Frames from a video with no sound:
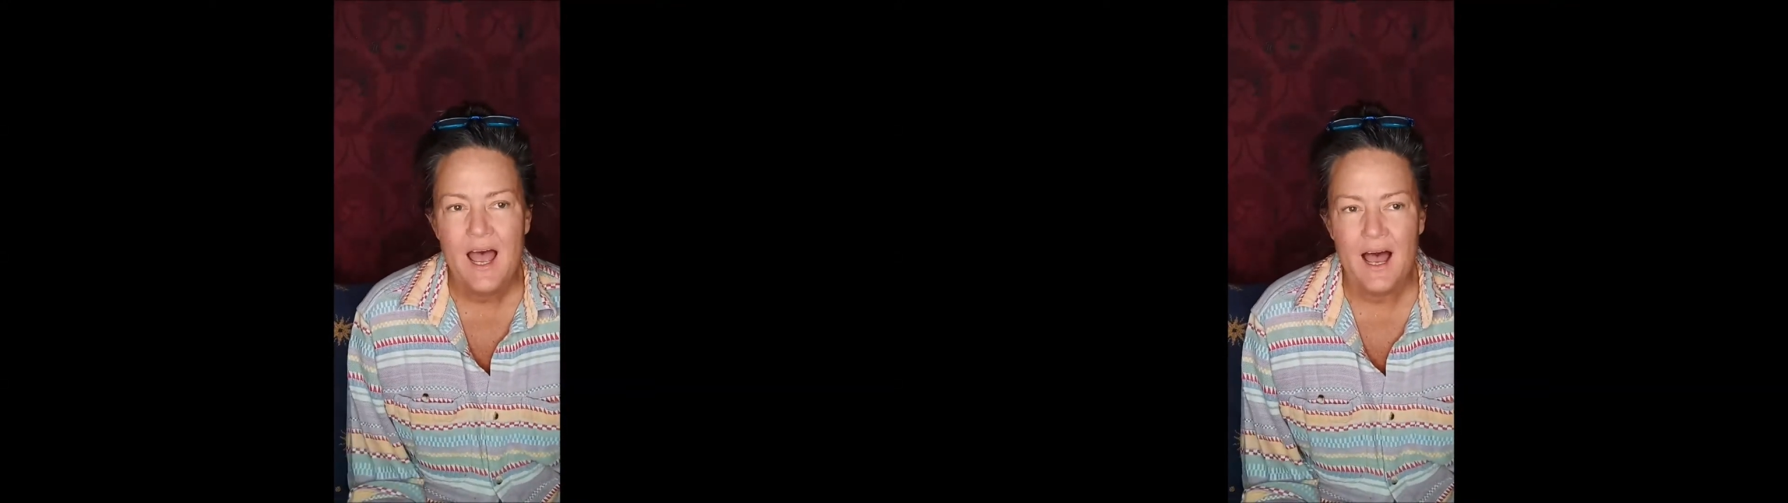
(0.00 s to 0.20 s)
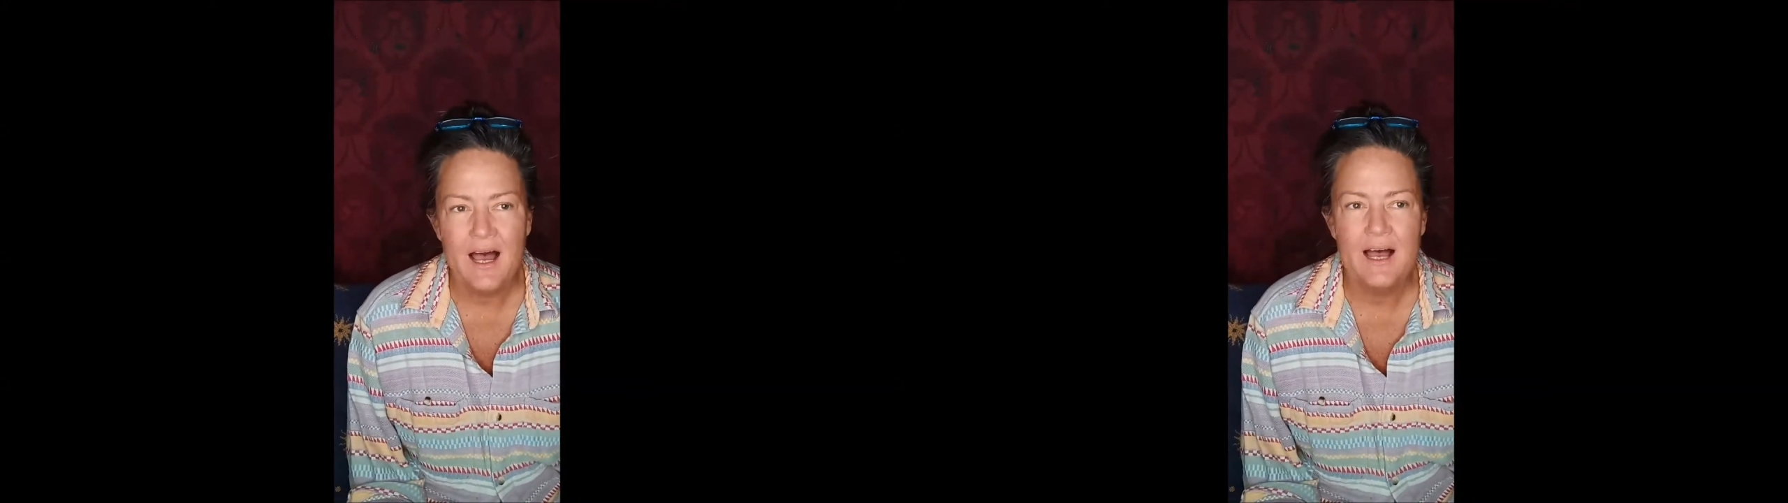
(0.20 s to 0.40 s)

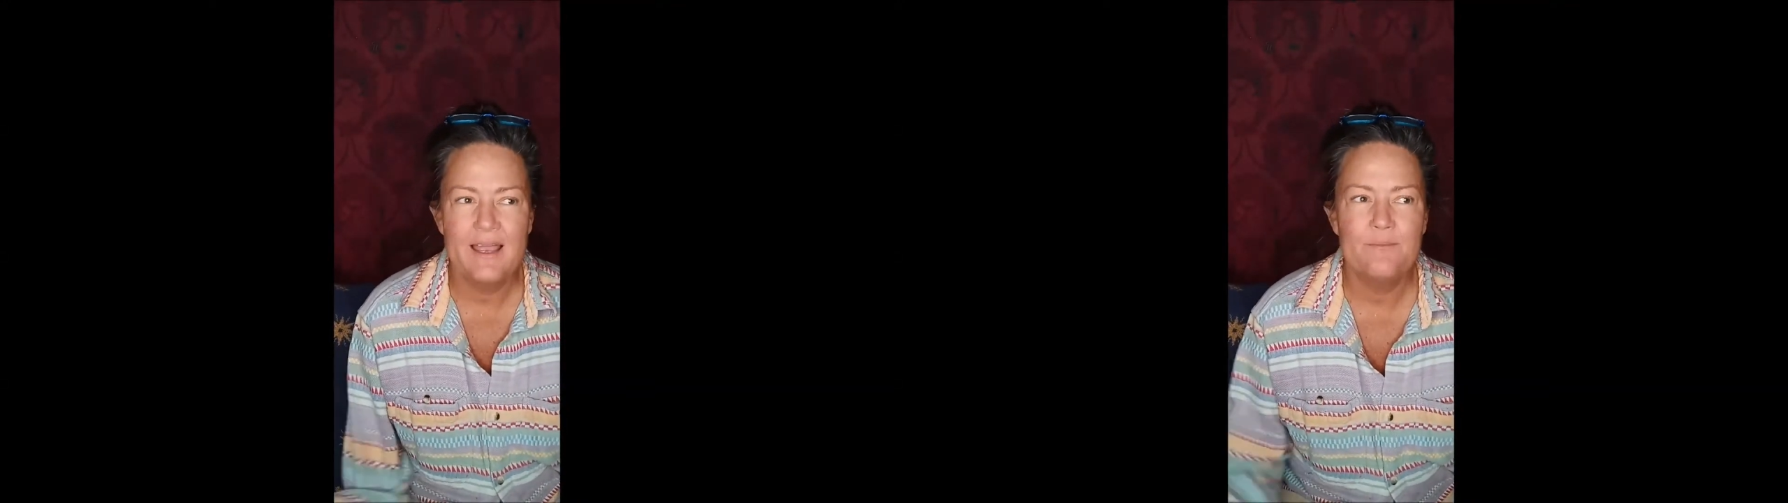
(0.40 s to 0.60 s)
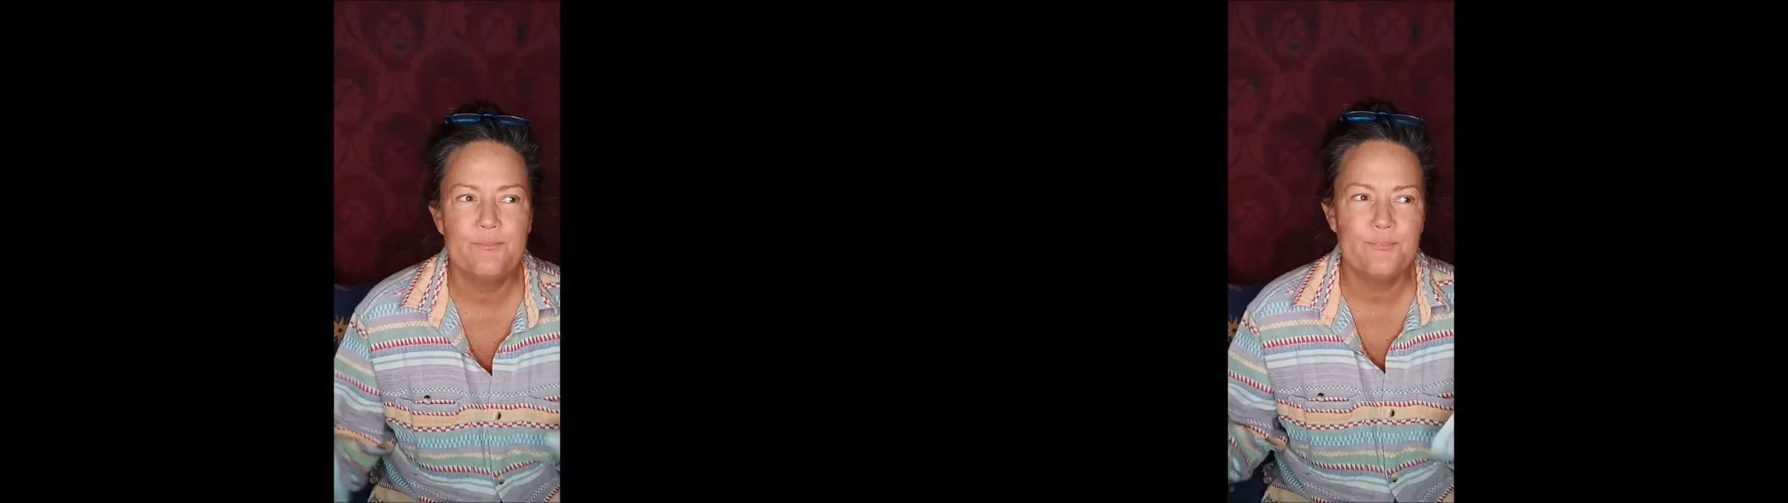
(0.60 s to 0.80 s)

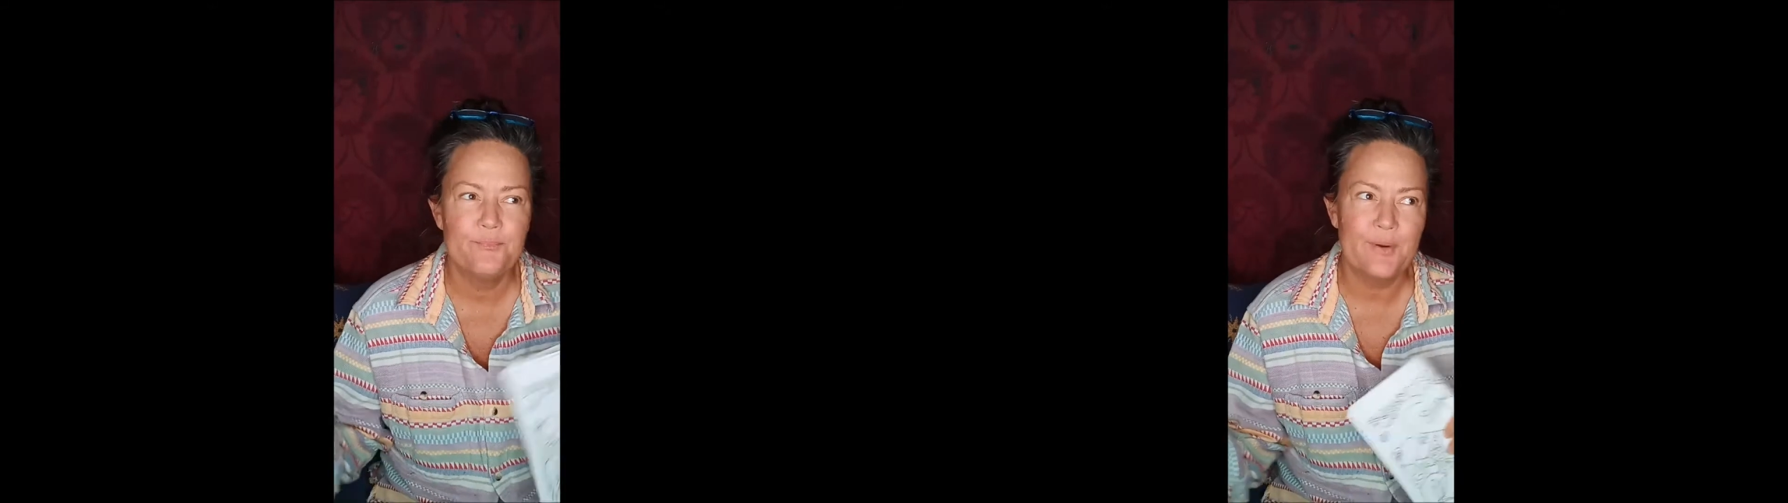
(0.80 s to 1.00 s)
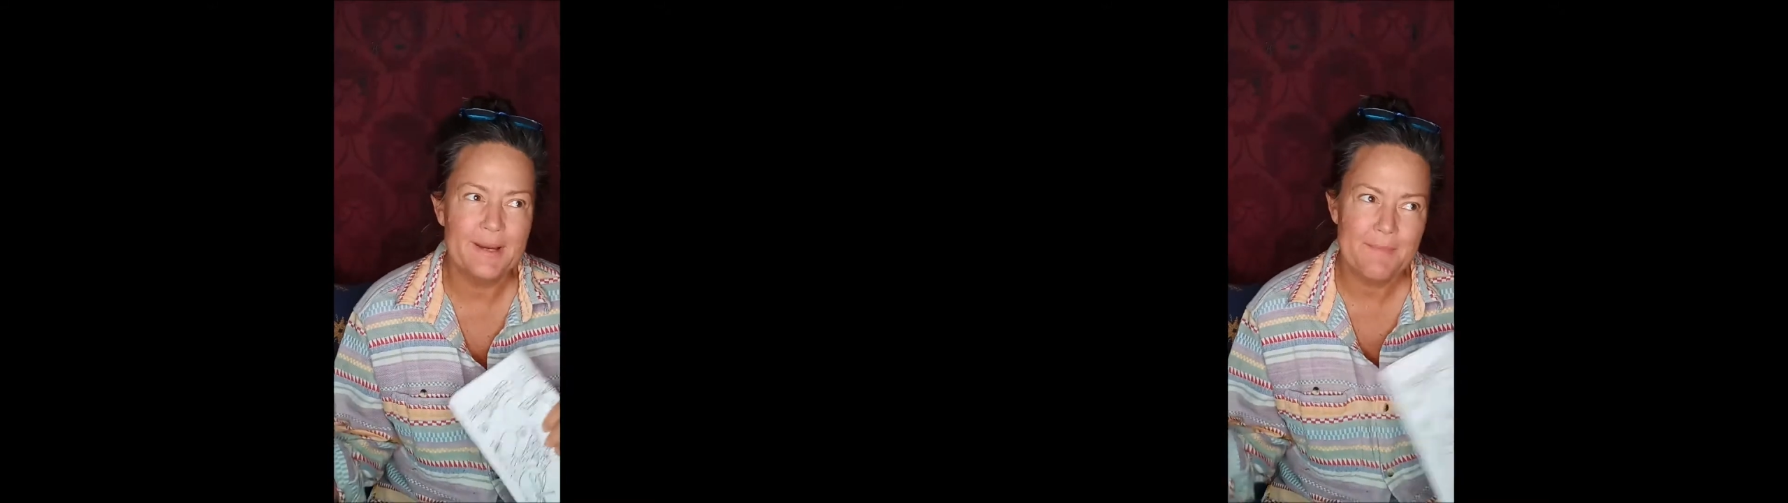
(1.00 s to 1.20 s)
and
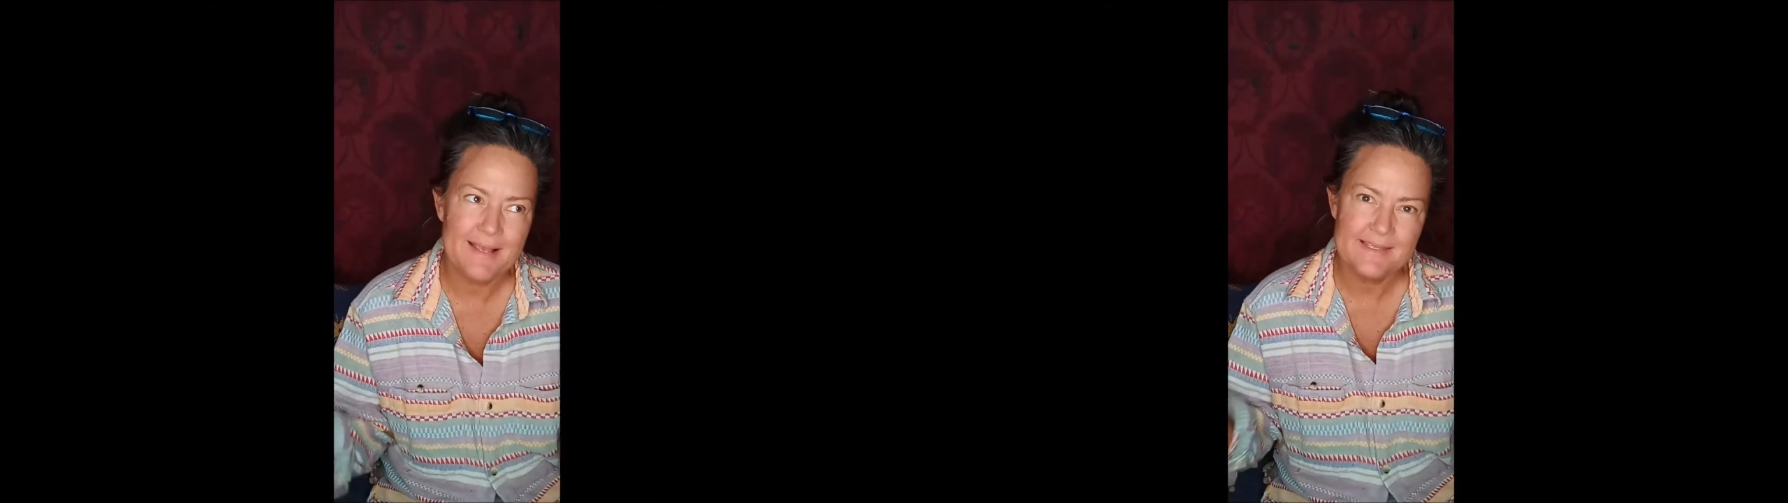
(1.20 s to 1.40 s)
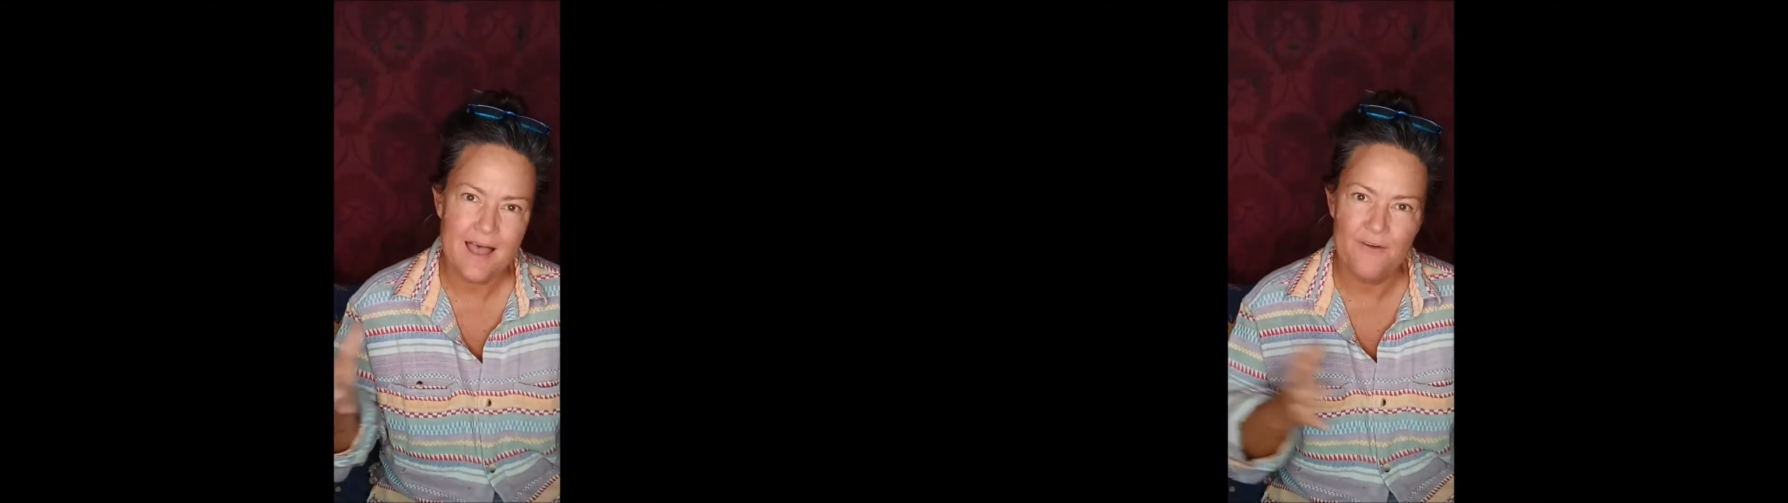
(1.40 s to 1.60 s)
bring
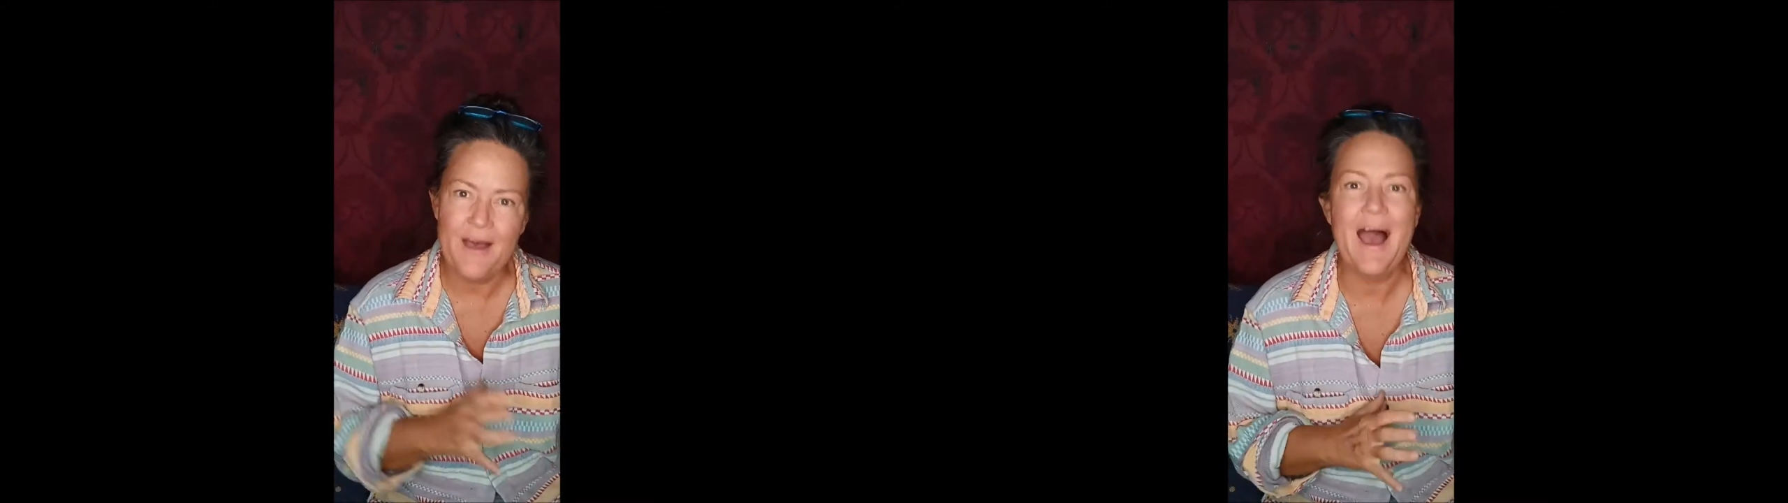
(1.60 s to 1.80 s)
myself